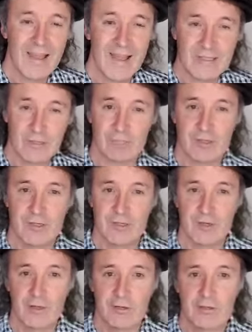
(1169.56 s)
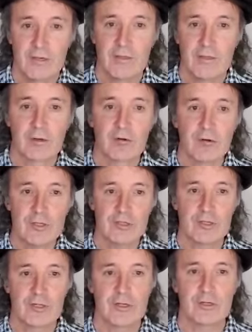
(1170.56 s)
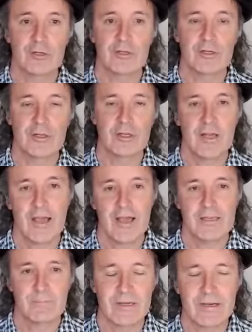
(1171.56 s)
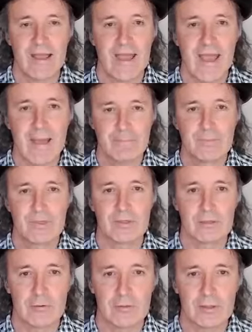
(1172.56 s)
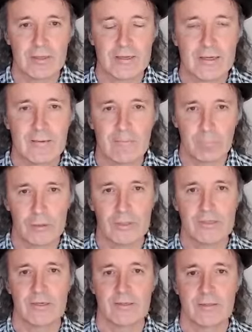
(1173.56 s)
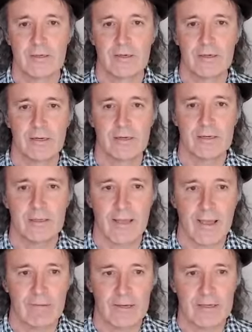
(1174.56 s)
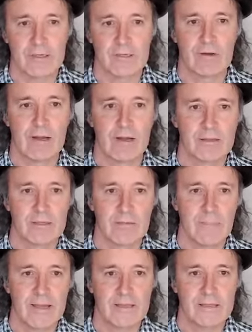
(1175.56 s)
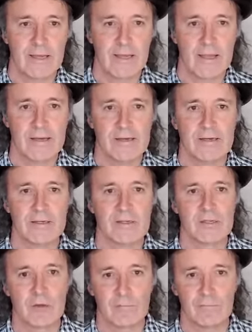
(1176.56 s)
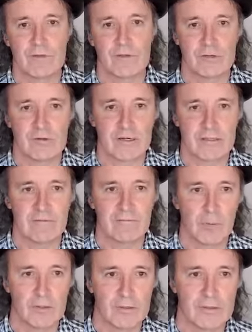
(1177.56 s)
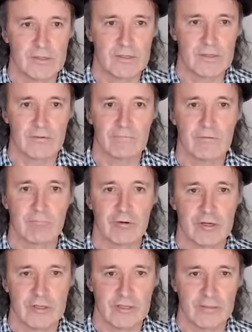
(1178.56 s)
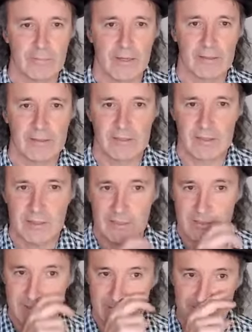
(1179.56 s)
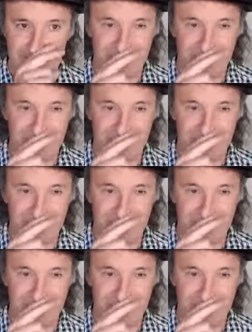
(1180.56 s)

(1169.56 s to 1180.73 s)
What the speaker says: As a result, the Christian church has been absolutely complicit in allowing Israel to maintain its self-destructive policies of repressing the Palestinians.